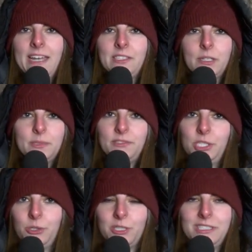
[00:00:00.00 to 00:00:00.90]
And in terms of
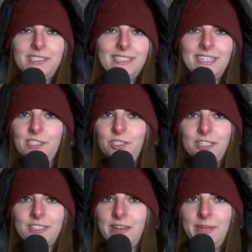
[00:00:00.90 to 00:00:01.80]
Childress, he said he's
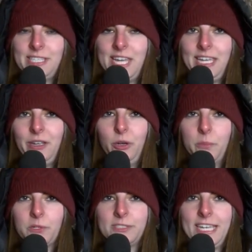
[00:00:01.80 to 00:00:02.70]
just going to be taking
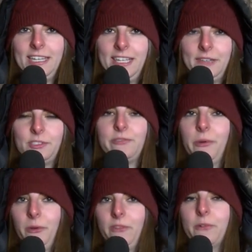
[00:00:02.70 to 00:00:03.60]
Ubers and Lyfts
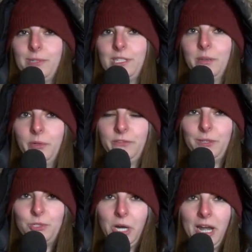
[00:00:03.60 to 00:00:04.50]
for the foreseeable
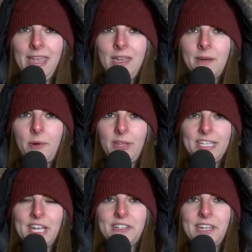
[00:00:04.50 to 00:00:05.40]
future. Reporting
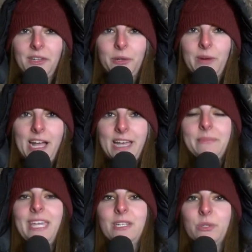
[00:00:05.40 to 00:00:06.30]
in downtown Little Rock,
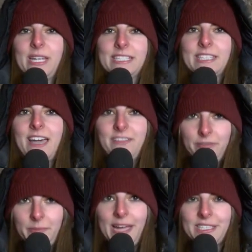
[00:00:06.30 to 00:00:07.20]
I'm Kate Renee
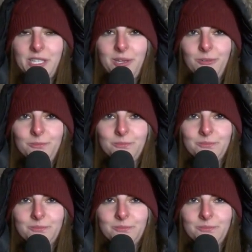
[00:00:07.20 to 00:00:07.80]
Back to you.